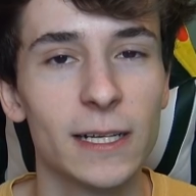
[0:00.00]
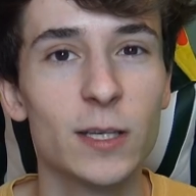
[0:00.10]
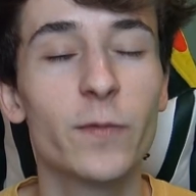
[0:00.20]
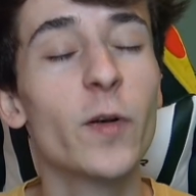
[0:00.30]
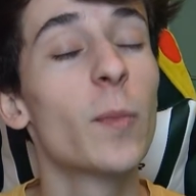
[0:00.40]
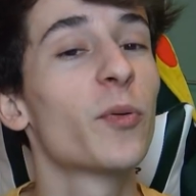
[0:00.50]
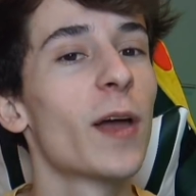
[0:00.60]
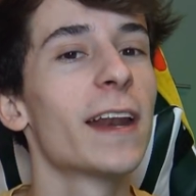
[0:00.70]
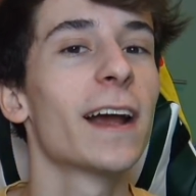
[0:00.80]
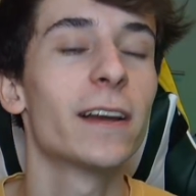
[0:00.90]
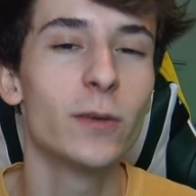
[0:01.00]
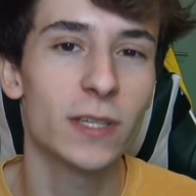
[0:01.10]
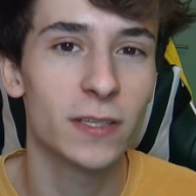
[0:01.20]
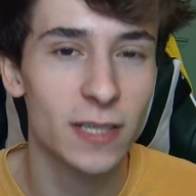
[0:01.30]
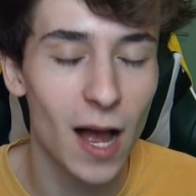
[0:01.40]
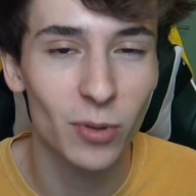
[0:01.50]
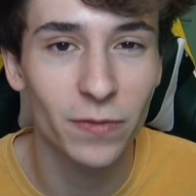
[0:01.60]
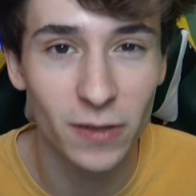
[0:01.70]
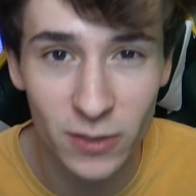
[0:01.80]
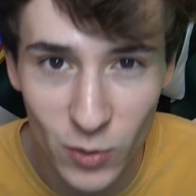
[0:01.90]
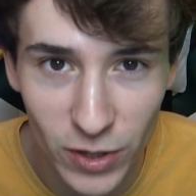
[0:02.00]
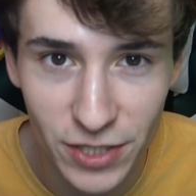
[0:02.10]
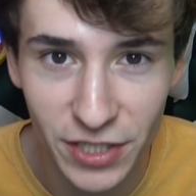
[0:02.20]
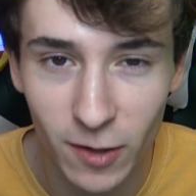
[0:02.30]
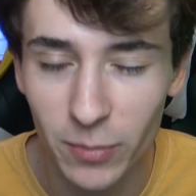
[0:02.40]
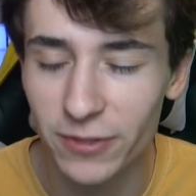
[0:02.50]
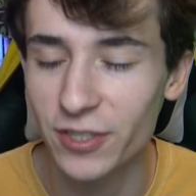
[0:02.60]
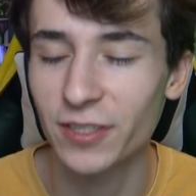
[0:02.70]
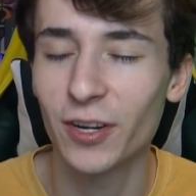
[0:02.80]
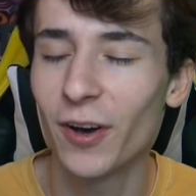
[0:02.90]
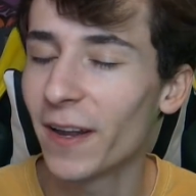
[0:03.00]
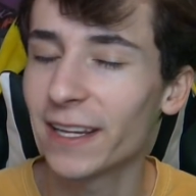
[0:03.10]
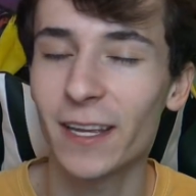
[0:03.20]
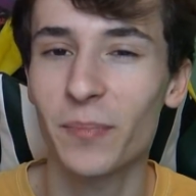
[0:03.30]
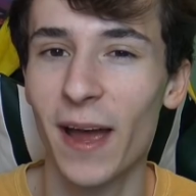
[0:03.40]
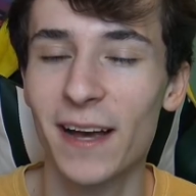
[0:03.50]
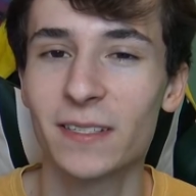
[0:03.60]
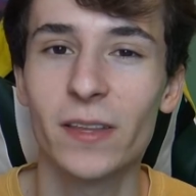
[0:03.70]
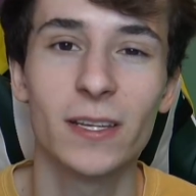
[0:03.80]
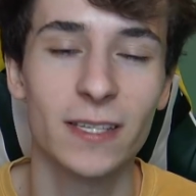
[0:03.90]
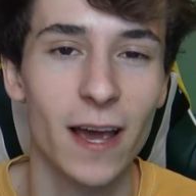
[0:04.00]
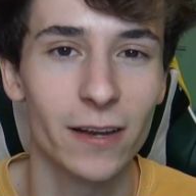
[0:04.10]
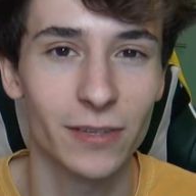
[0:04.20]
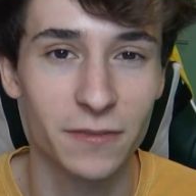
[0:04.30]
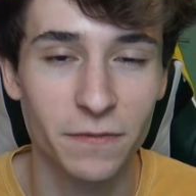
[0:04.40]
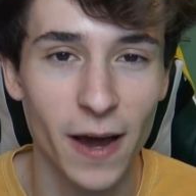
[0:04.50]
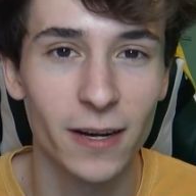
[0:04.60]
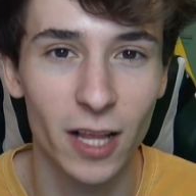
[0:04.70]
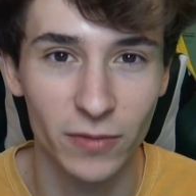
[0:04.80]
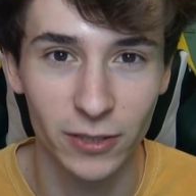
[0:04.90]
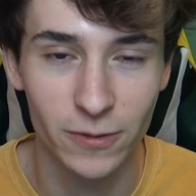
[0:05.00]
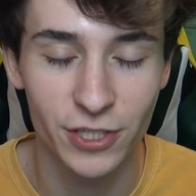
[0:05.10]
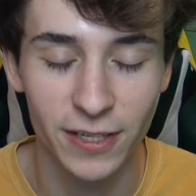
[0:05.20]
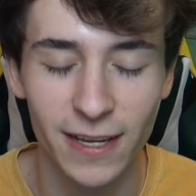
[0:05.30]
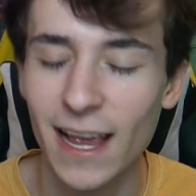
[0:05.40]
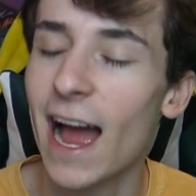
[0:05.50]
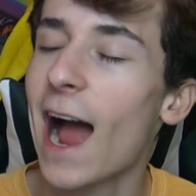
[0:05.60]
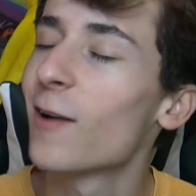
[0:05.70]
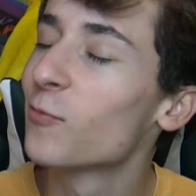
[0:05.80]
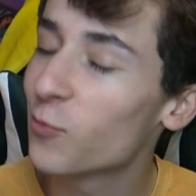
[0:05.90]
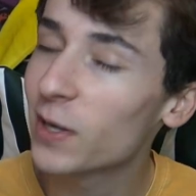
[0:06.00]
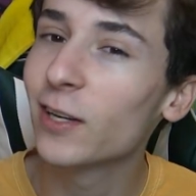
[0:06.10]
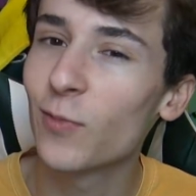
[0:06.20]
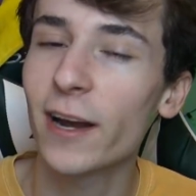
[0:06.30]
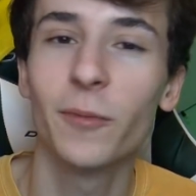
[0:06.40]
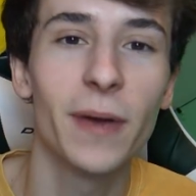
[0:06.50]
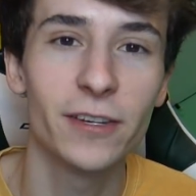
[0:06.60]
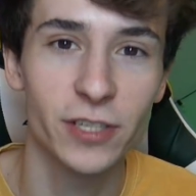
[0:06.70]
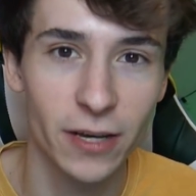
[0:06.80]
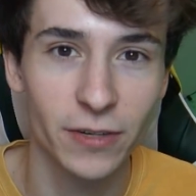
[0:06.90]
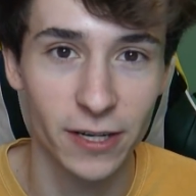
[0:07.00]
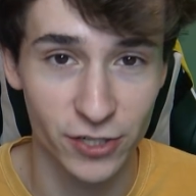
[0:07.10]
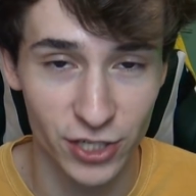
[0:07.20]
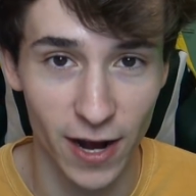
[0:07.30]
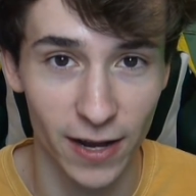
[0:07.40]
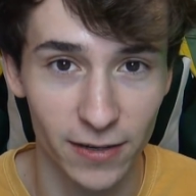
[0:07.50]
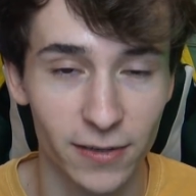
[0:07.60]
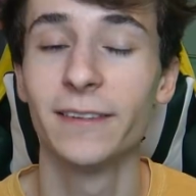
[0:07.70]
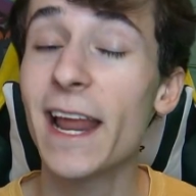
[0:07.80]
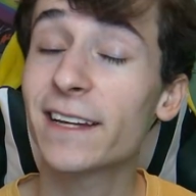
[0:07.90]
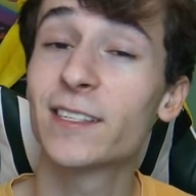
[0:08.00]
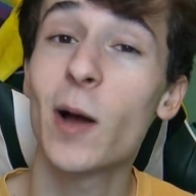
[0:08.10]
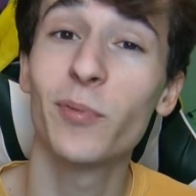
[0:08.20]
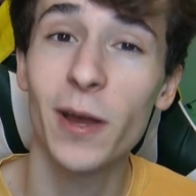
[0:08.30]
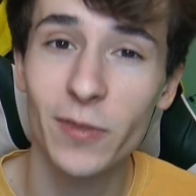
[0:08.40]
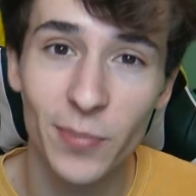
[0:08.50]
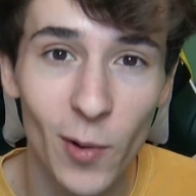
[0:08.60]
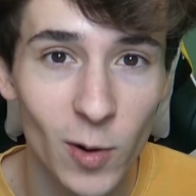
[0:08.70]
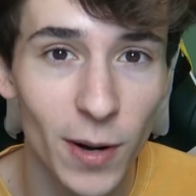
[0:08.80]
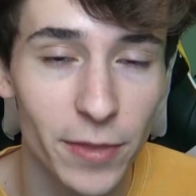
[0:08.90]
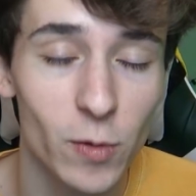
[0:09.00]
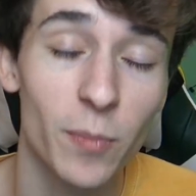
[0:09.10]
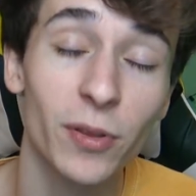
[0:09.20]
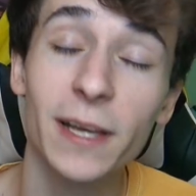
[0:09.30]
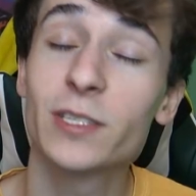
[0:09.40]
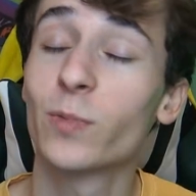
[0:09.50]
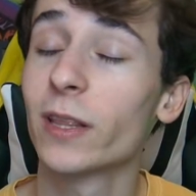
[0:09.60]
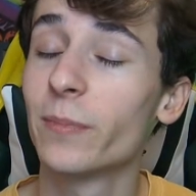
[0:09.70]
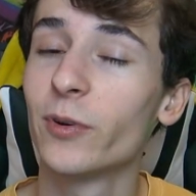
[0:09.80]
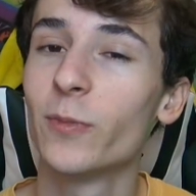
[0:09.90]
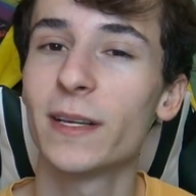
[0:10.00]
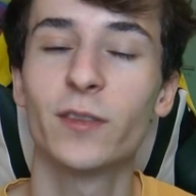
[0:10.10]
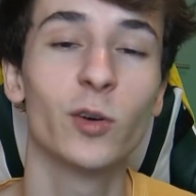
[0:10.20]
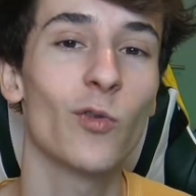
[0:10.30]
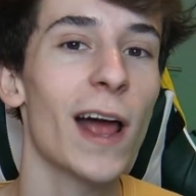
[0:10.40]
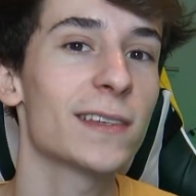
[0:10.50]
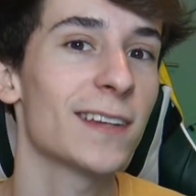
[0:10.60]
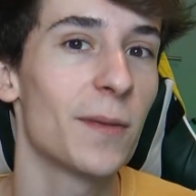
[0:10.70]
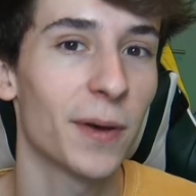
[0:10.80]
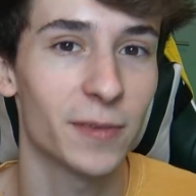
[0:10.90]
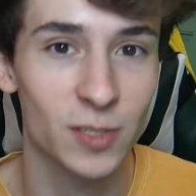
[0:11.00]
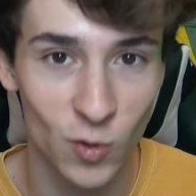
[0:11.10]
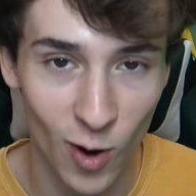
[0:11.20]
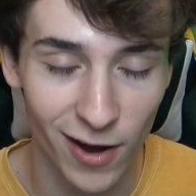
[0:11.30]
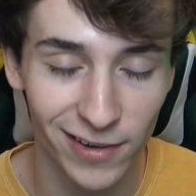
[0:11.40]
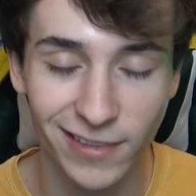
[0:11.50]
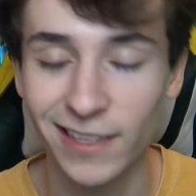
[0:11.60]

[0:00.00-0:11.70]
So if you were planning on using Sobble for Sword and Shield but just couldn't get past the design of its final evolution, I really recommend you giving it a shot. Next up, we have the Pokemon that replaced Rillaboom as the grass type on the squad.